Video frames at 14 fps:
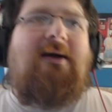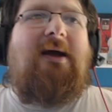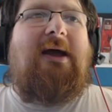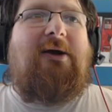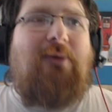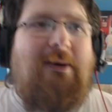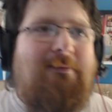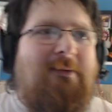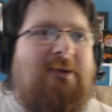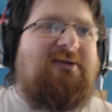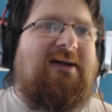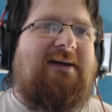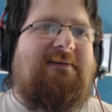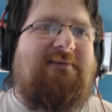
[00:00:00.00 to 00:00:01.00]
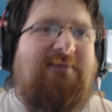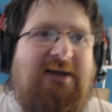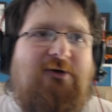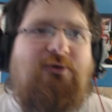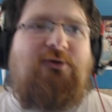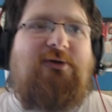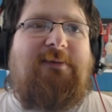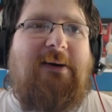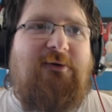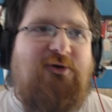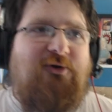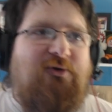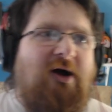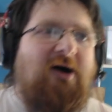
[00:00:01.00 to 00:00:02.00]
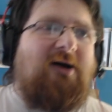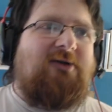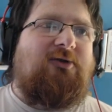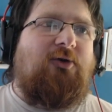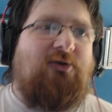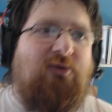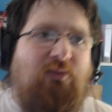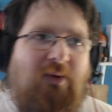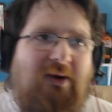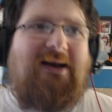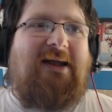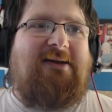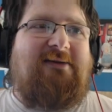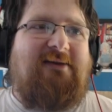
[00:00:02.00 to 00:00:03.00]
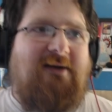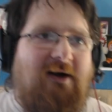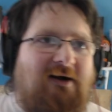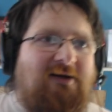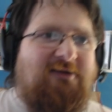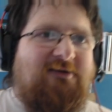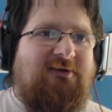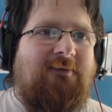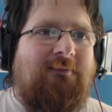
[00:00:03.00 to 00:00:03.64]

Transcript: Equipment and vehicle spells you cast cost 1 less to cast.